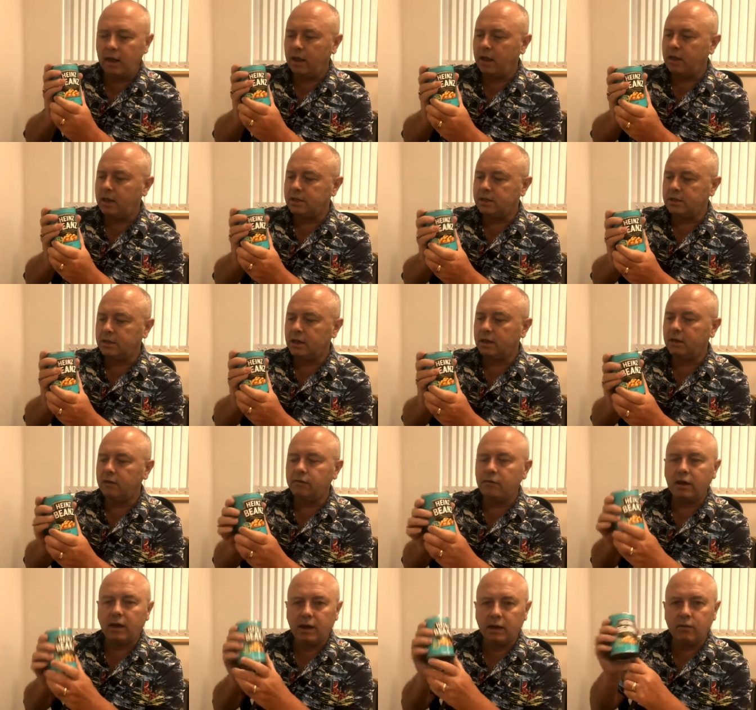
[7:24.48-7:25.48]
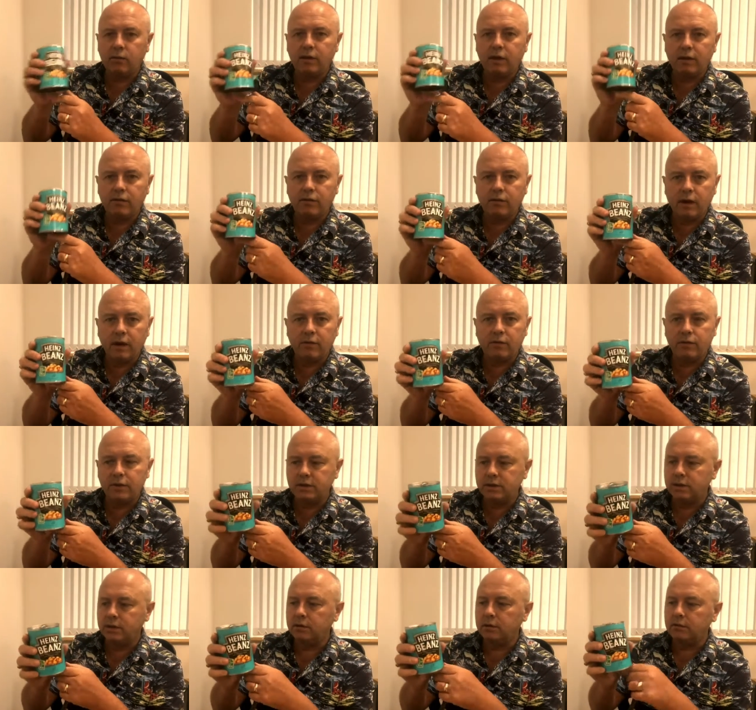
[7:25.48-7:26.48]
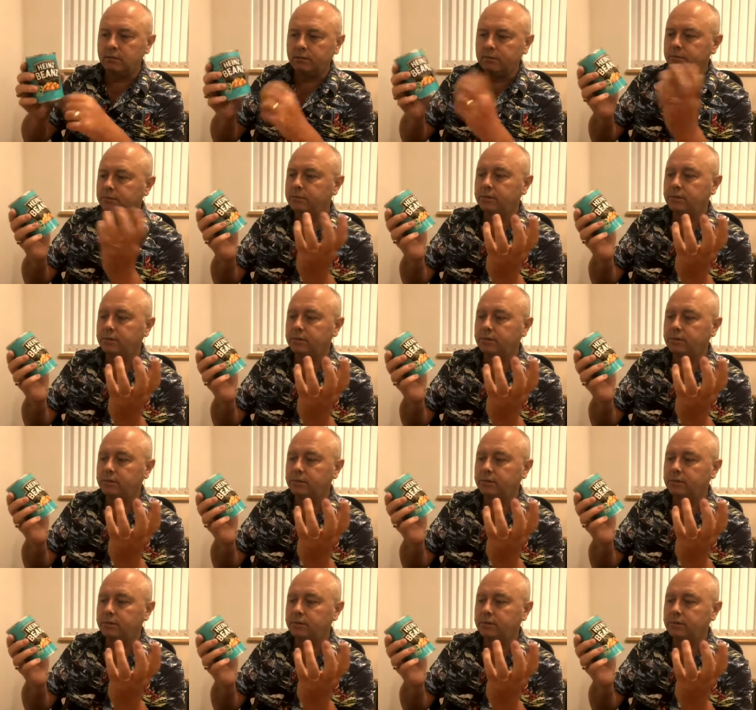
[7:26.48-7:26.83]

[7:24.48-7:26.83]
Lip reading: it's kind of like with every single,